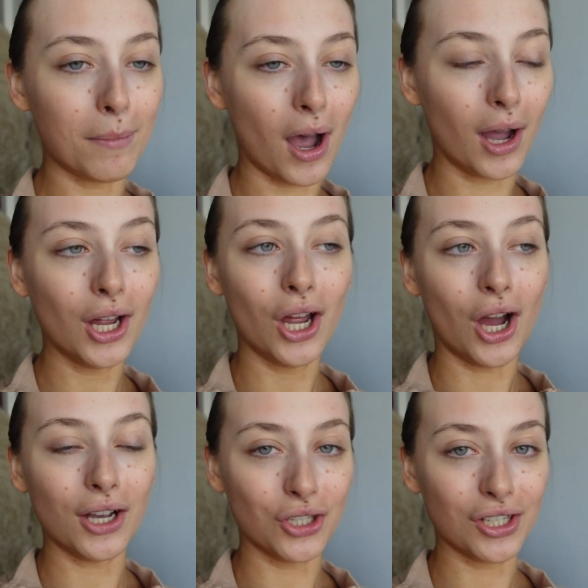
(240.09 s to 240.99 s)
but
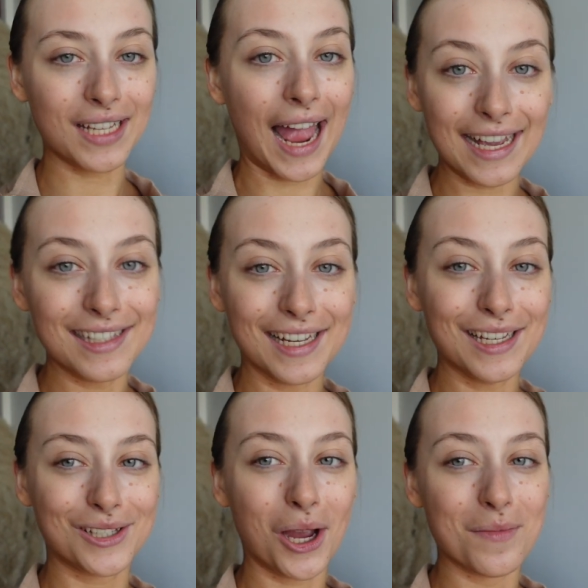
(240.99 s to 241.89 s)
I just hate
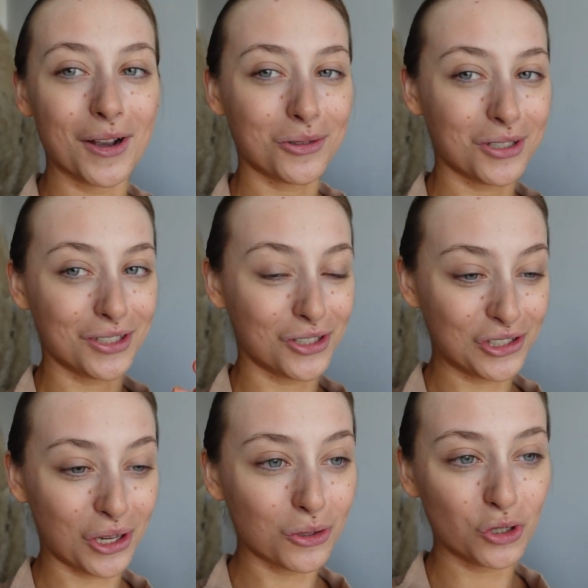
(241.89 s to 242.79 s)
it so much because it's just so